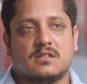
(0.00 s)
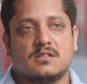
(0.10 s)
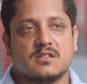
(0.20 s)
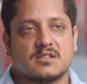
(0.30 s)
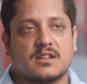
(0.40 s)

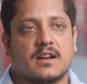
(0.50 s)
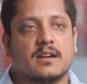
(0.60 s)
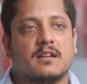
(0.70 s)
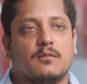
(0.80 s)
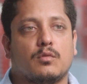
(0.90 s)
just that
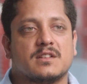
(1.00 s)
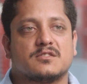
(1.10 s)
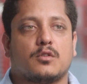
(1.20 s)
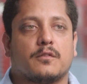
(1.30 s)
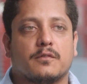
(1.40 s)
one
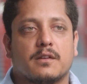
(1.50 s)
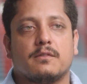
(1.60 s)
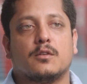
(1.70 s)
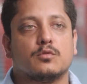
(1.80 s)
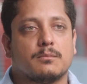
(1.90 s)
software
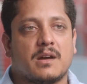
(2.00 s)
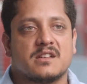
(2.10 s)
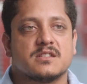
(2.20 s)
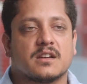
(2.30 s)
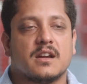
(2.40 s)
will do the
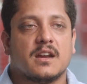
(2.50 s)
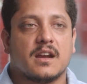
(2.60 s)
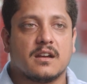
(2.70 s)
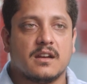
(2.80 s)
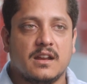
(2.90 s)
magic.
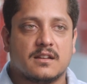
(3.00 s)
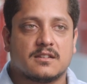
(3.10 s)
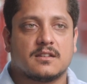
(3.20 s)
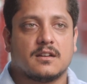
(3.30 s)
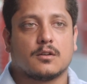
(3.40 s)
It
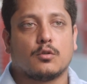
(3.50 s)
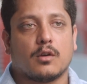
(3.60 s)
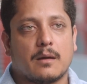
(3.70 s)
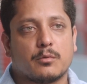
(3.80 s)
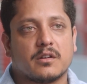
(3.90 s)
needs a
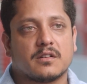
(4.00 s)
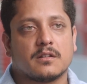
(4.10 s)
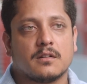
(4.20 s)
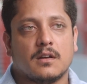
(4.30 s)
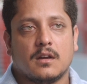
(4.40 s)

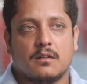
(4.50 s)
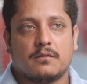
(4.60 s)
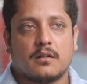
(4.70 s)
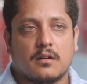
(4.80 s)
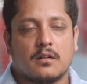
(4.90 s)
collaboration
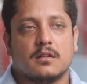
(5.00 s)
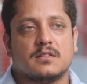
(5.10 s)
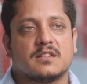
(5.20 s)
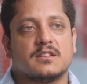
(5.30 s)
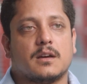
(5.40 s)
for
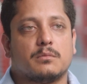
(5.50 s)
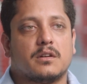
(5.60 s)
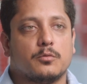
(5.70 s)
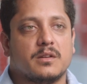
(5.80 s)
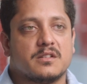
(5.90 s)
this number
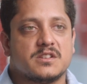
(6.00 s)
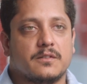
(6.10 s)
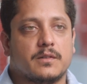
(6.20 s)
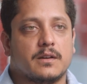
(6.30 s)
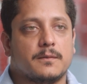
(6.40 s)
to be
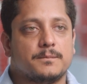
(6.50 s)
achieved